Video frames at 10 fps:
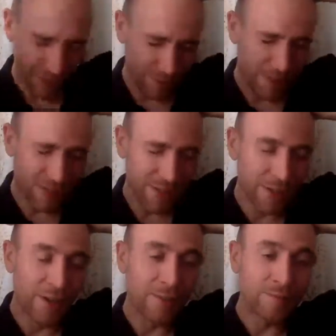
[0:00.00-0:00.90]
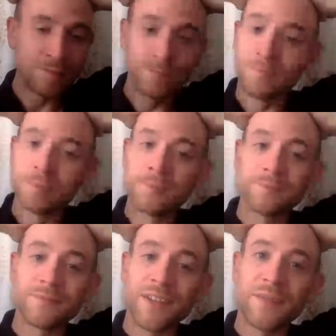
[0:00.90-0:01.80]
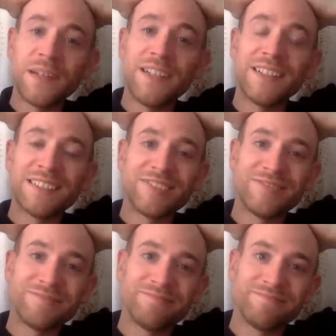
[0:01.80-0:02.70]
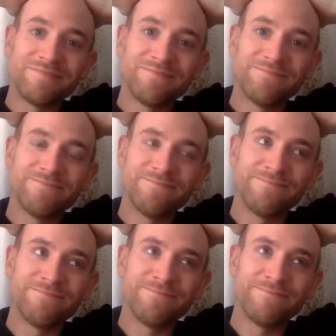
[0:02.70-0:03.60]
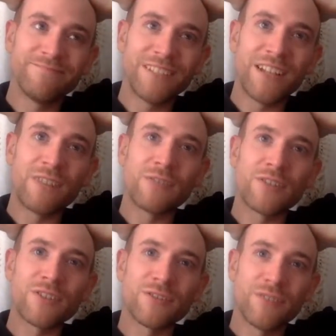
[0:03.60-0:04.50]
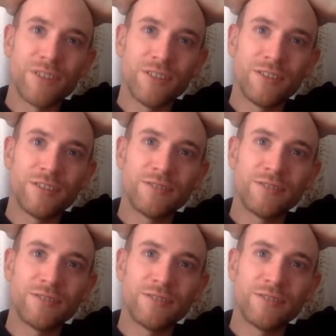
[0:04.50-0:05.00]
months ago, and we didn't, and now we're screwed.